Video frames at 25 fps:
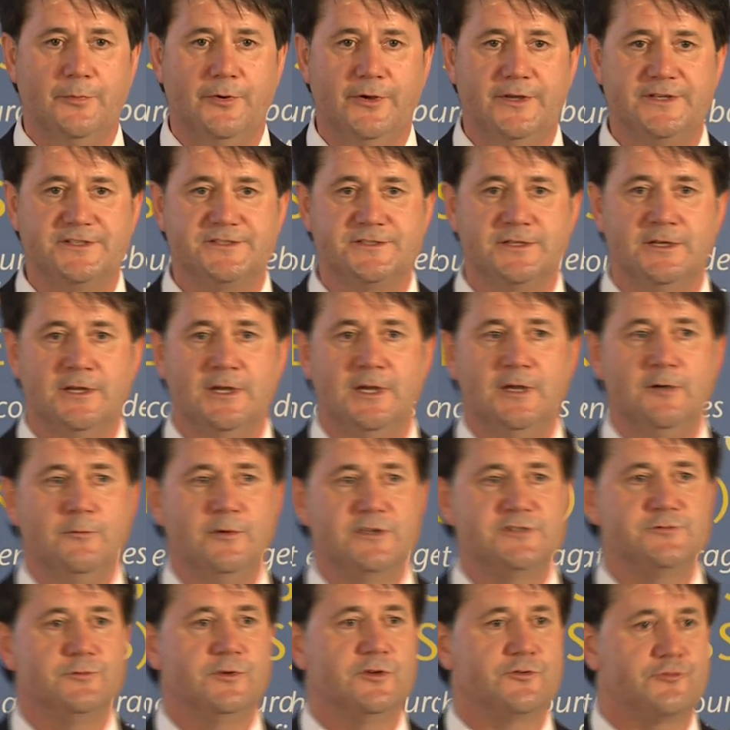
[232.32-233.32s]
of points
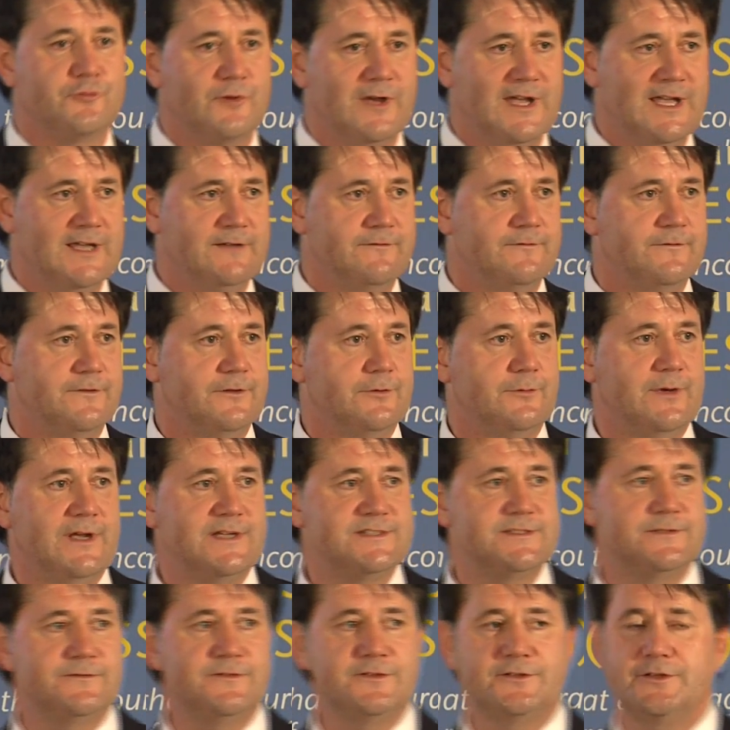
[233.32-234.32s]
which will drive the
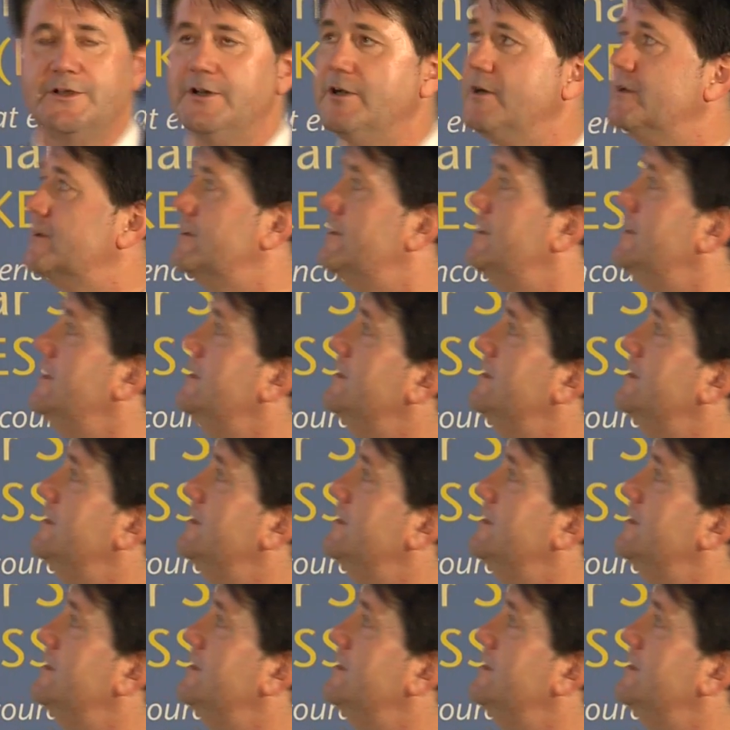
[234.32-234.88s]
rest of the talk.